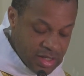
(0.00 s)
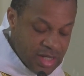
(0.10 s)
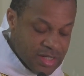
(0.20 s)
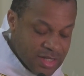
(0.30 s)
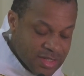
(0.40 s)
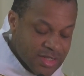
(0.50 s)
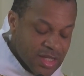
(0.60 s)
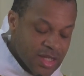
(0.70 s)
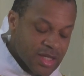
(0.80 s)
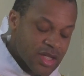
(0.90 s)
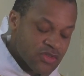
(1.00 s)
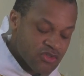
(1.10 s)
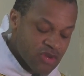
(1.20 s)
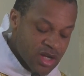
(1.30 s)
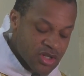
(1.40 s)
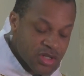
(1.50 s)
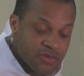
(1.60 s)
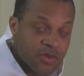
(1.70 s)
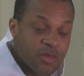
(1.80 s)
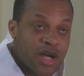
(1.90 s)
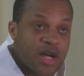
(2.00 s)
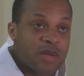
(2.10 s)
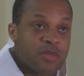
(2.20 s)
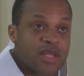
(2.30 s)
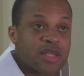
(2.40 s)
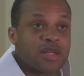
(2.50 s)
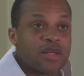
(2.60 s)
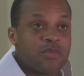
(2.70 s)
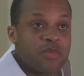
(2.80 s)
Let us take instruction from our mother,